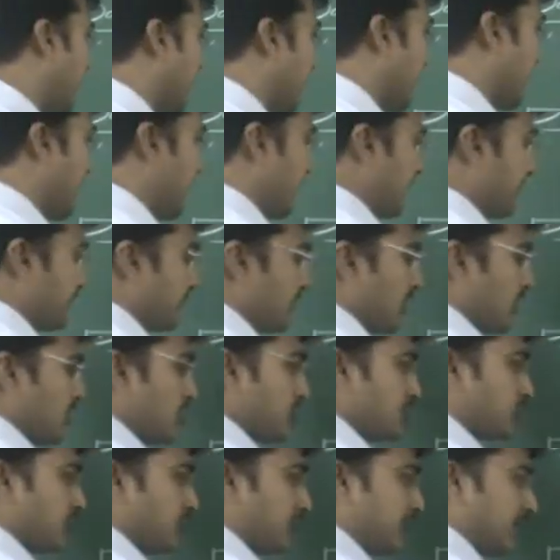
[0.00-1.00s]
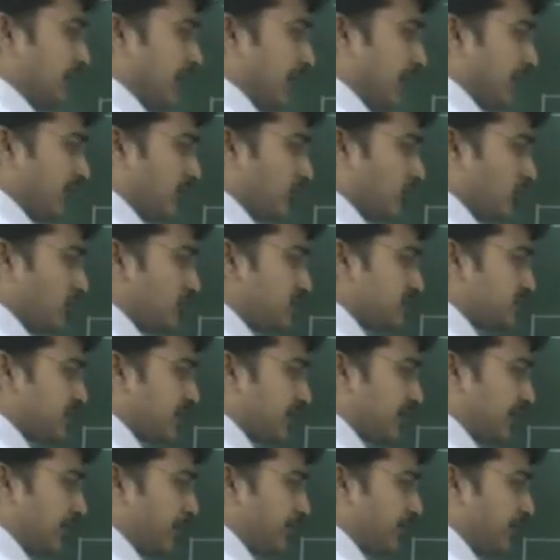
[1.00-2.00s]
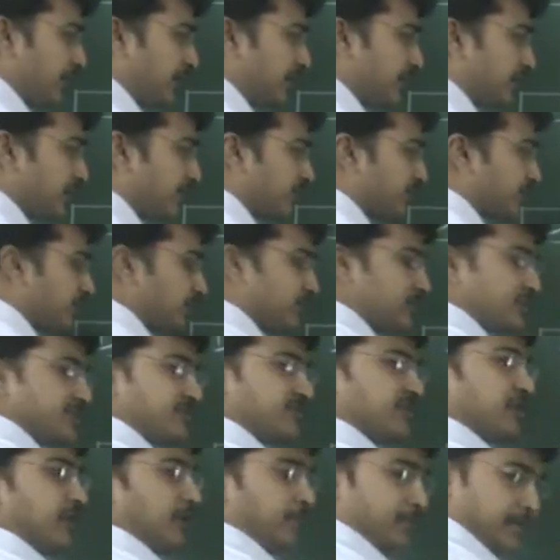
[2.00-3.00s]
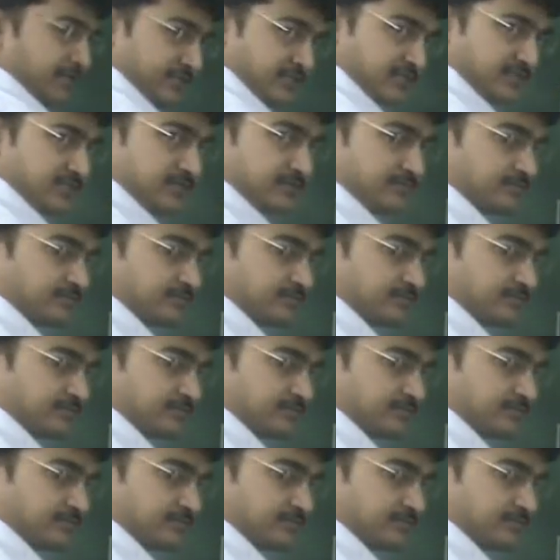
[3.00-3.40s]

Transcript: And so when the electrons are liberated from this filament,